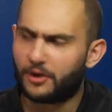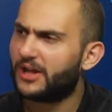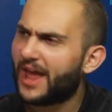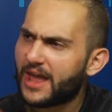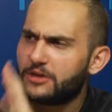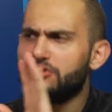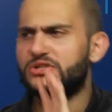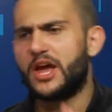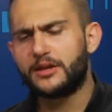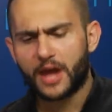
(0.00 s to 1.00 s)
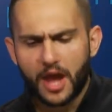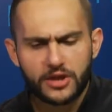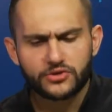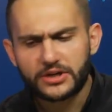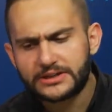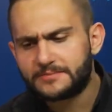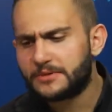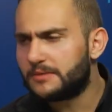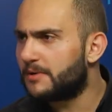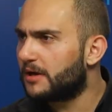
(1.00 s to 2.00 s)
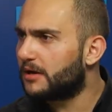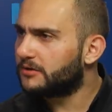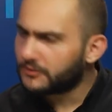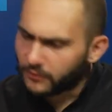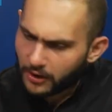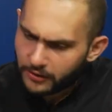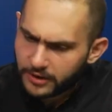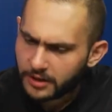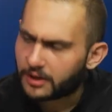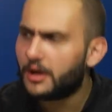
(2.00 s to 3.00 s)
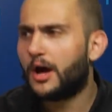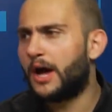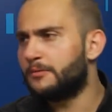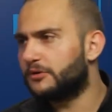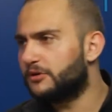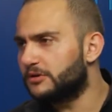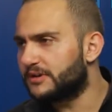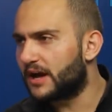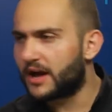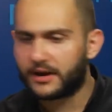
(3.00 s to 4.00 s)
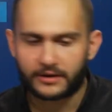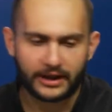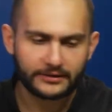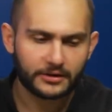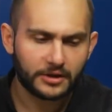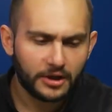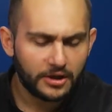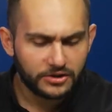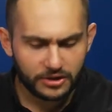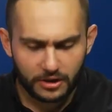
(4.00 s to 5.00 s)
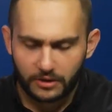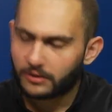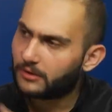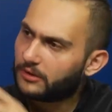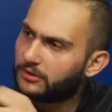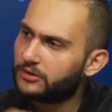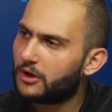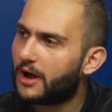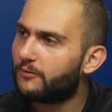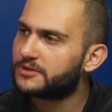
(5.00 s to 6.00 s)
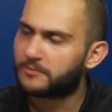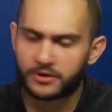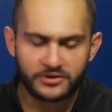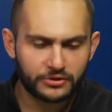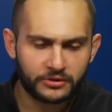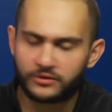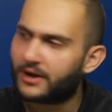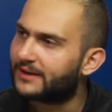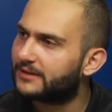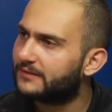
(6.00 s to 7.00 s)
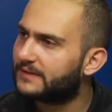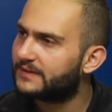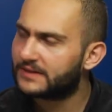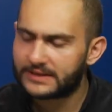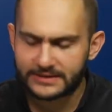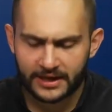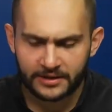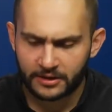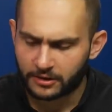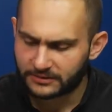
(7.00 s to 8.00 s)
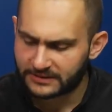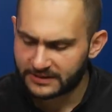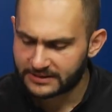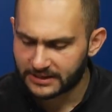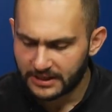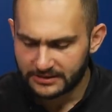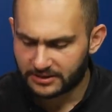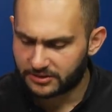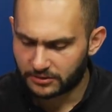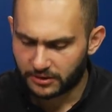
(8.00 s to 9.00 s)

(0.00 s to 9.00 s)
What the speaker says: But hey, you said, hey, trust me, man, don't worry, I'm a good guy, right? So, you know, I was monitoring your activities and noticed that